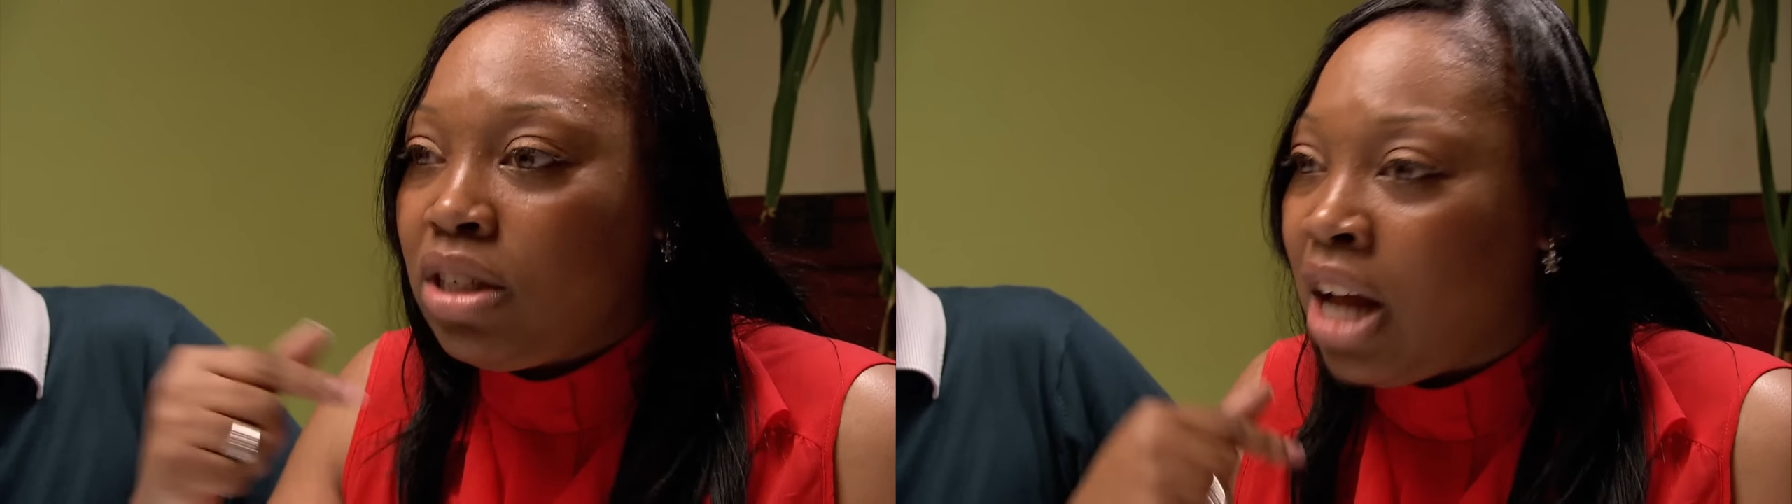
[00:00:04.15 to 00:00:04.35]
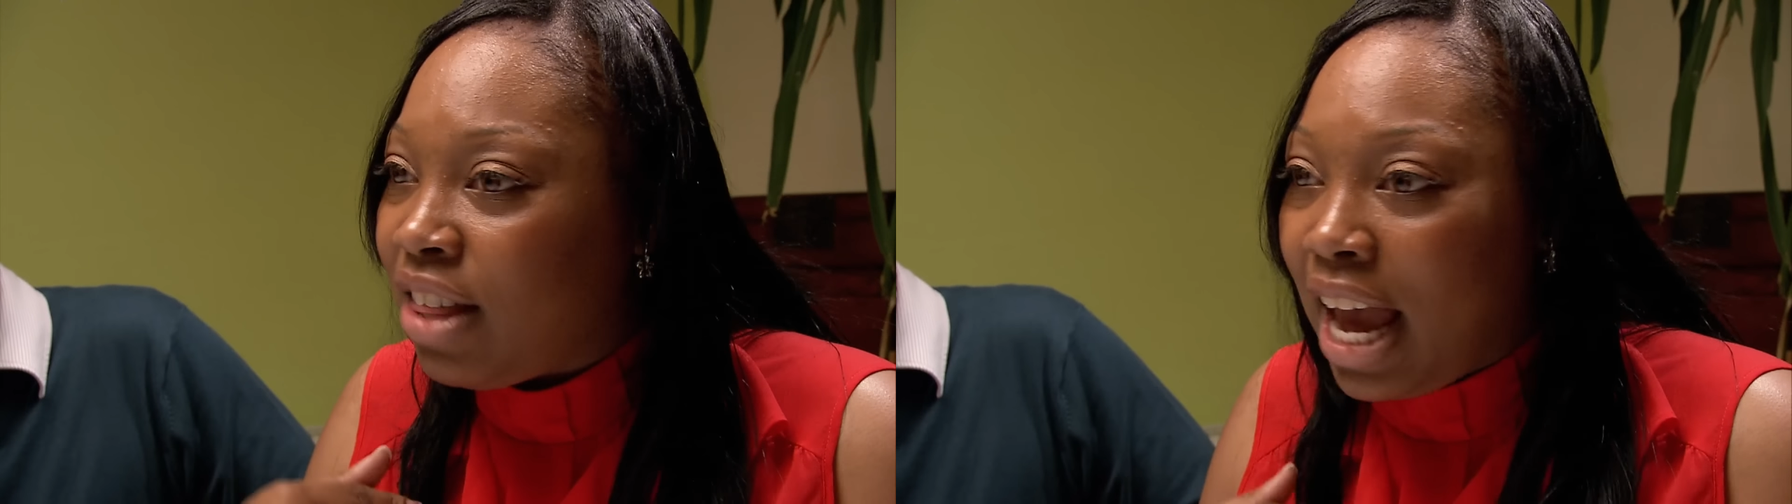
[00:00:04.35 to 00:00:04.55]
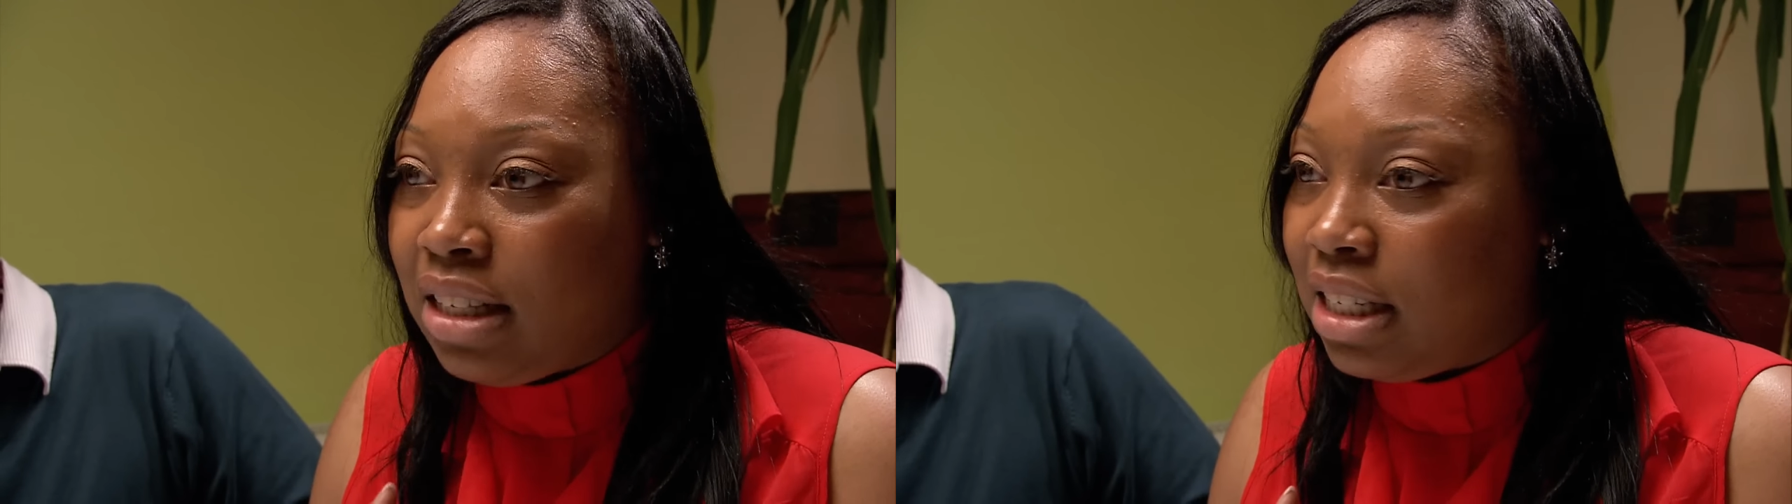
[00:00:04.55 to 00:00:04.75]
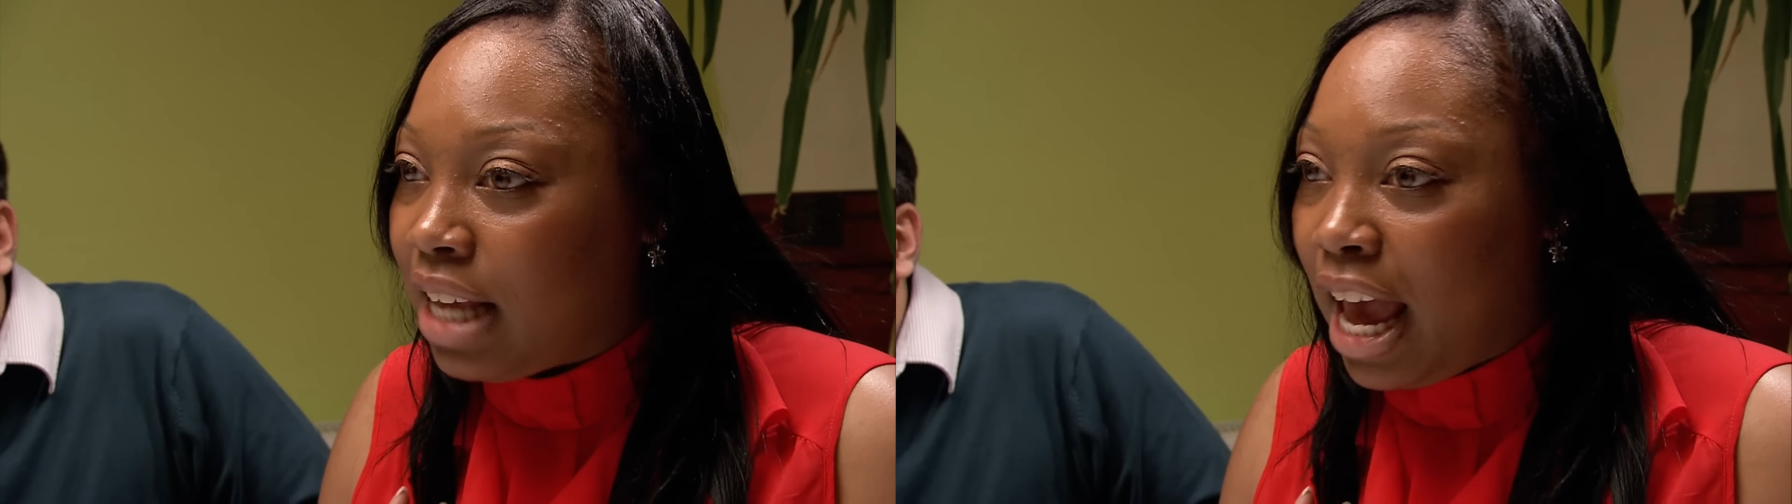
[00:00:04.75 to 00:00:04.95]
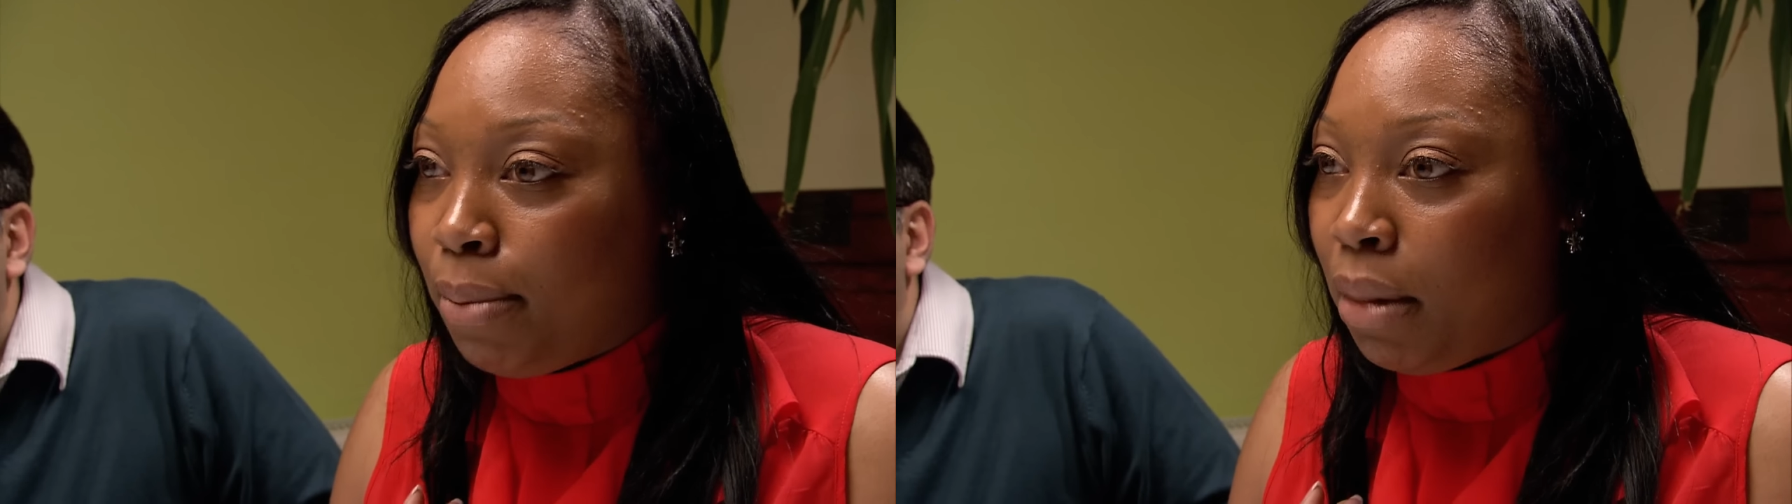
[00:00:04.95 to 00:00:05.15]
but not the
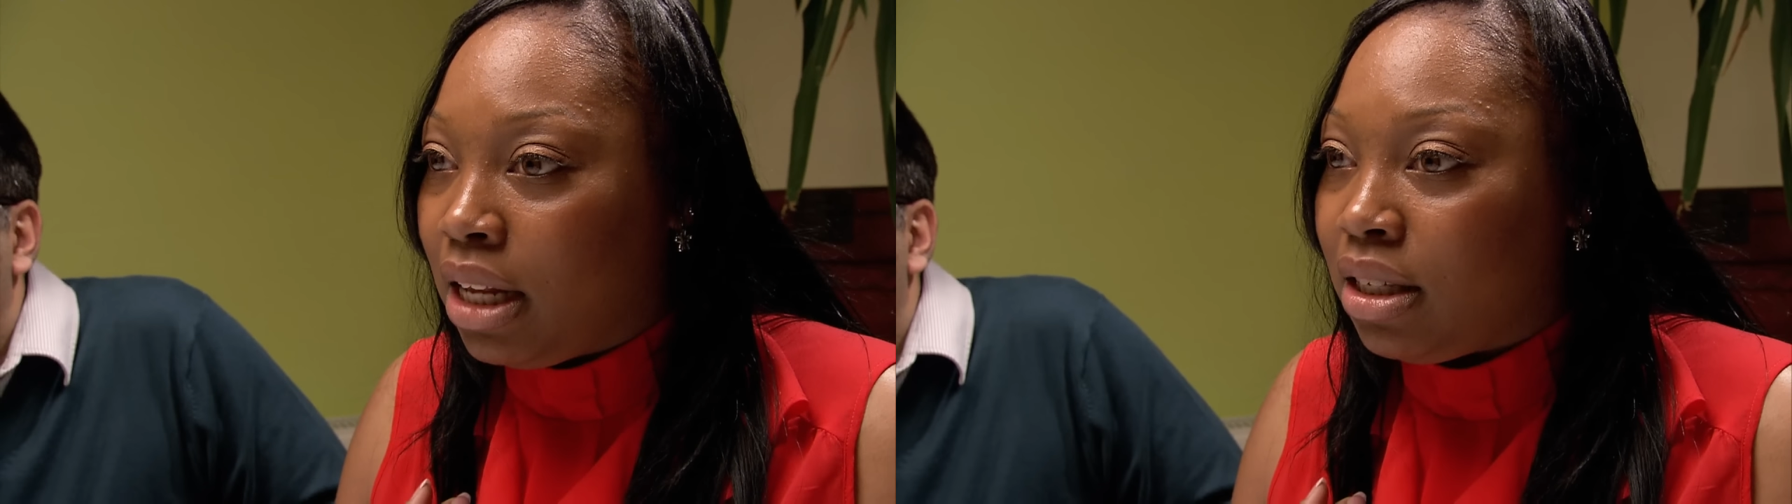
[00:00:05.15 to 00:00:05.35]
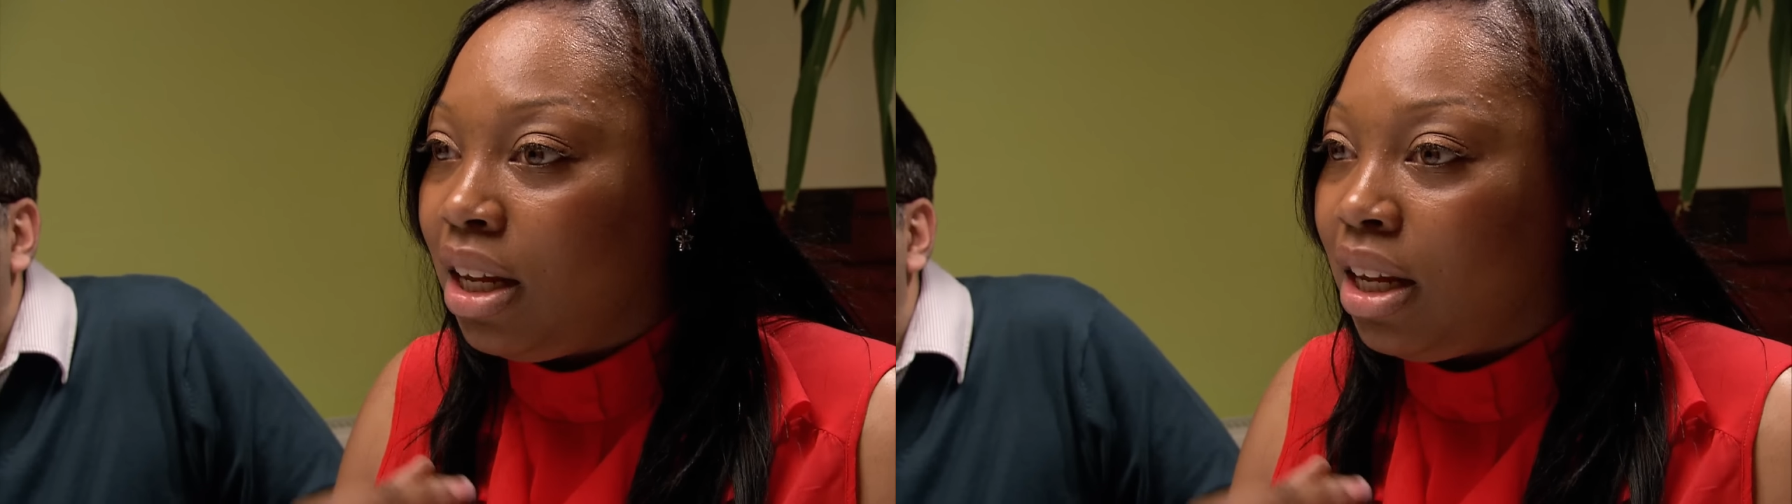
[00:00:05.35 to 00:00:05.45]
entertainment.